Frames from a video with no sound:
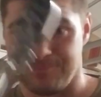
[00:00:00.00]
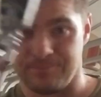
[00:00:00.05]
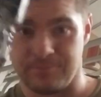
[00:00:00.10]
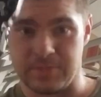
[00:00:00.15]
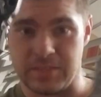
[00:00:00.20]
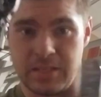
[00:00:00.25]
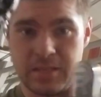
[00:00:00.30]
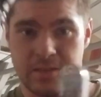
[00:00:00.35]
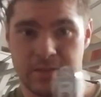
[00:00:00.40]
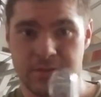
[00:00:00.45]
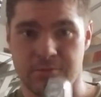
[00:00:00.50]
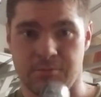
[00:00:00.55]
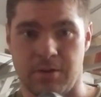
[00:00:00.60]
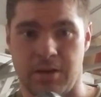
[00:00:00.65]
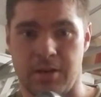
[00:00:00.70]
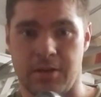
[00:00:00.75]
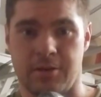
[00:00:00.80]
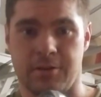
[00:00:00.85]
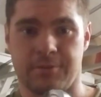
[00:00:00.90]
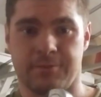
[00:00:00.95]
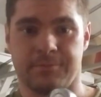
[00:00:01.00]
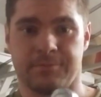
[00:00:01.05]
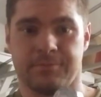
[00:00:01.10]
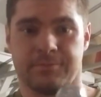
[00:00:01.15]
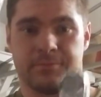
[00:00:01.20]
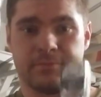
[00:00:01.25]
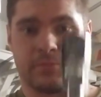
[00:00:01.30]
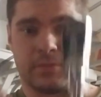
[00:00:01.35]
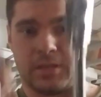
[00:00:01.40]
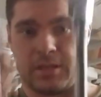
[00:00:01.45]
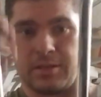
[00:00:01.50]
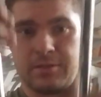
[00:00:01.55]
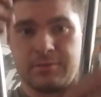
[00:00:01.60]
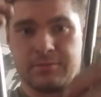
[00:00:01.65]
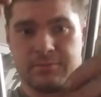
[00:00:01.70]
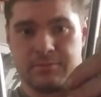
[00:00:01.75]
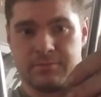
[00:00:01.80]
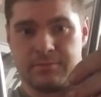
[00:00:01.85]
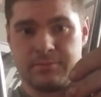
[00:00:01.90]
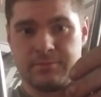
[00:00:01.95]
these right here, okay,
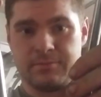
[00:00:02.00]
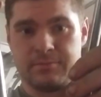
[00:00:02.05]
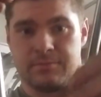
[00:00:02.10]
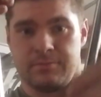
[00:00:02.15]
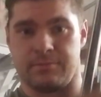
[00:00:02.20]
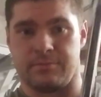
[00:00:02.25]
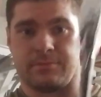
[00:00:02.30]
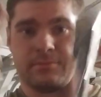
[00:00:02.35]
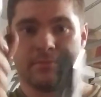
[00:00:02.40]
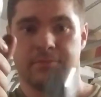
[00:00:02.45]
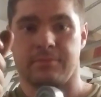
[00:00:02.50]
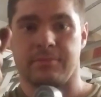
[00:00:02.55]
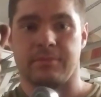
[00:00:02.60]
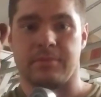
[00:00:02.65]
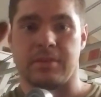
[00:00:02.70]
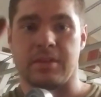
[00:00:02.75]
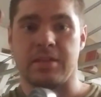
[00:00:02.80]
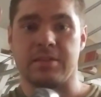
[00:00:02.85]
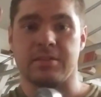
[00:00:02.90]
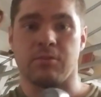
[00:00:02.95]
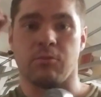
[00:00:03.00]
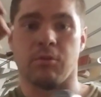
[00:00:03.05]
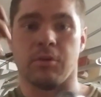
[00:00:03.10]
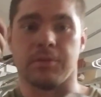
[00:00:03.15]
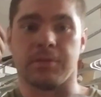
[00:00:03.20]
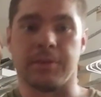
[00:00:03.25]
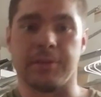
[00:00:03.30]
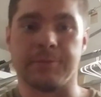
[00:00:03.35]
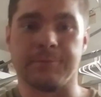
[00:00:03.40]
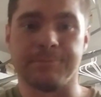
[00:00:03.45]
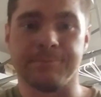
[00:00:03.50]
is it worth it?